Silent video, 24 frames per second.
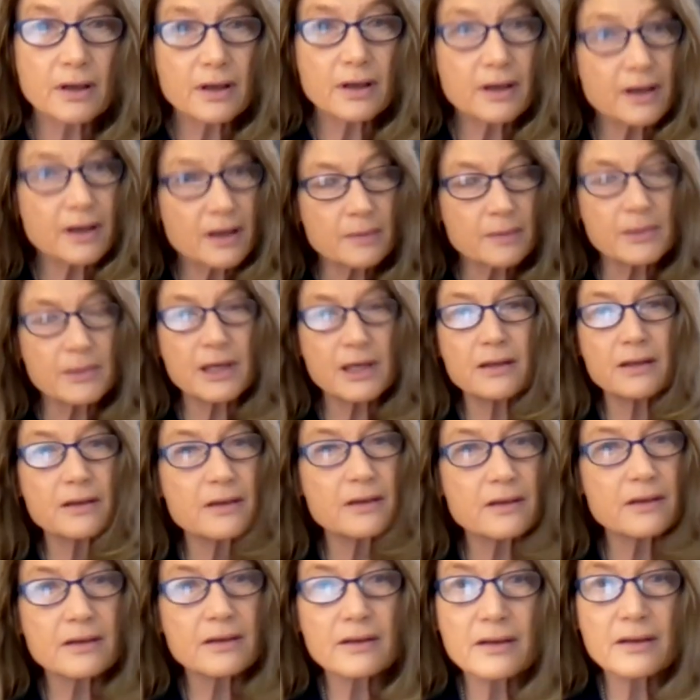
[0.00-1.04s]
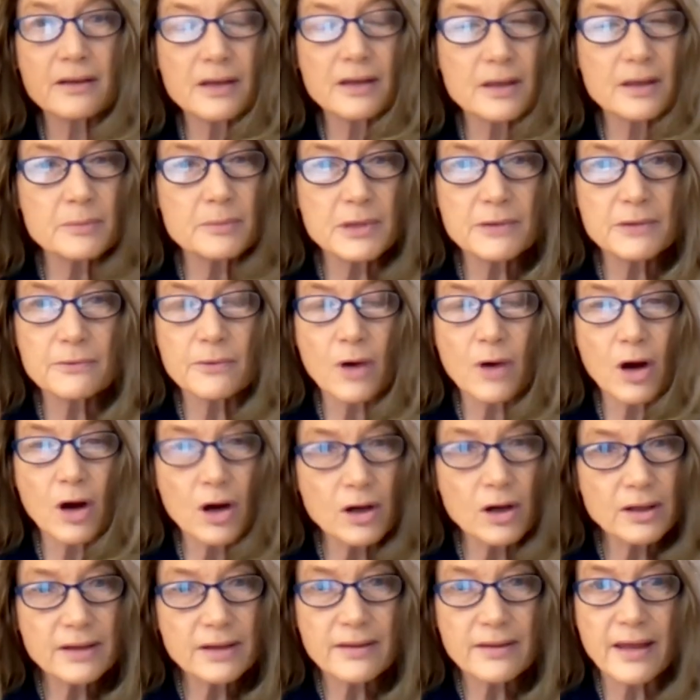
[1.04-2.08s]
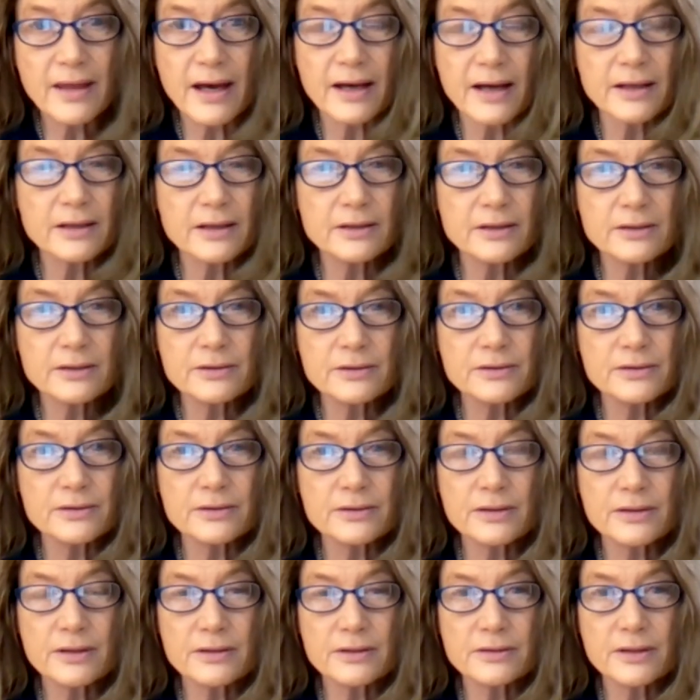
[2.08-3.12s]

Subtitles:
I mean, all of that is